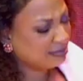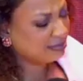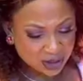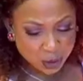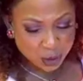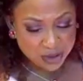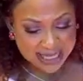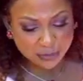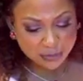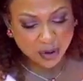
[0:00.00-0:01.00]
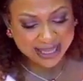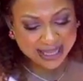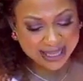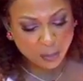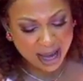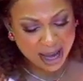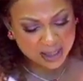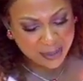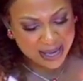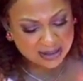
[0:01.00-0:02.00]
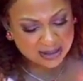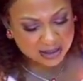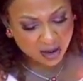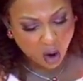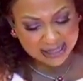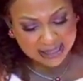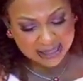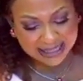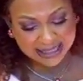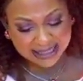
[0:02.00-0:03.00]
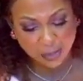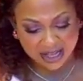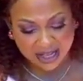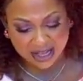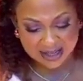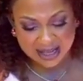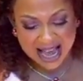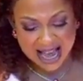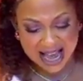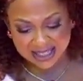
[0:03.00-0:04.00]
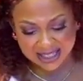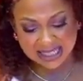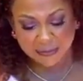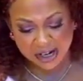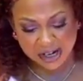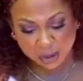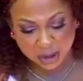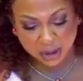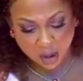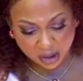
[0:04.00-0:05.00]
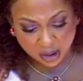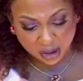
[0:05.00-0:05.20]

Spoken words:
you need to forget your past pains, hurts, and heartbreaks and start afresh with God.